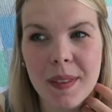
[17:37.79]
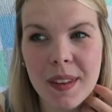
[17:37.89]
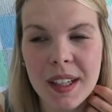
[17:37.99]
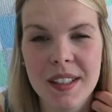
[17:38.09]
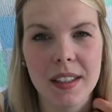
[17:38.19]

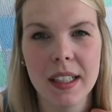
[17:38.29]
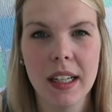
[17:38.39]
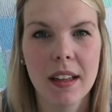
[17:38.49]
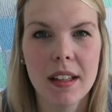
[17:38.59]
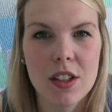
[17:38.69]
like
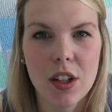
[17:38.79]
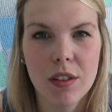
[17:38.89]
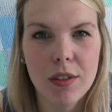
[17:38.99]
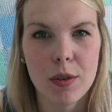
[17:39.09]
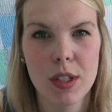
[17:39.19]
deleting things on
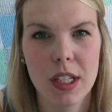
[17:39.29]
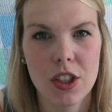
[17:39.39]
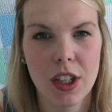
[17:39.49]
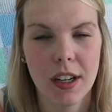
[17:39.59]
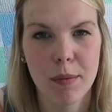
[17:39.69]
her phone so that
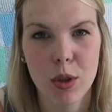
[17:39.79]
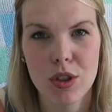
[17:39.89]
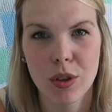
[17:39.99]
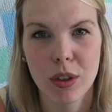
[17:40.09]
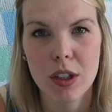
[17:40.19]
she could have more
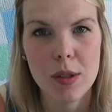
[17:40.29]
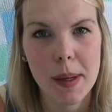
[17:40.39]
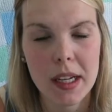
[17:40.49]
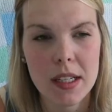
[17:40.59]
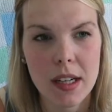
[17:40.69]
storage
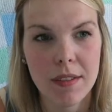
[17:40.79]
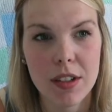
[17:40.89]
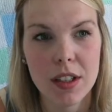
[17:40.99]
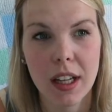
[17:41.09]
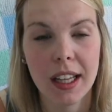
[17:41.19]
space. And
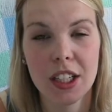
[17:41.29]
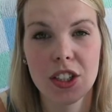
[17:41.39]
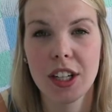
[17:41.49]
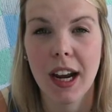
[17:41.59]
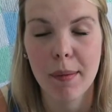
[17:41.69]
like
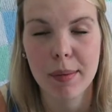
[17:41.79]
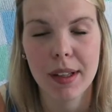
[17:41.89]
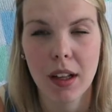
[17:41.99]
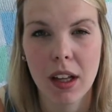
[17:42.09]
she kept,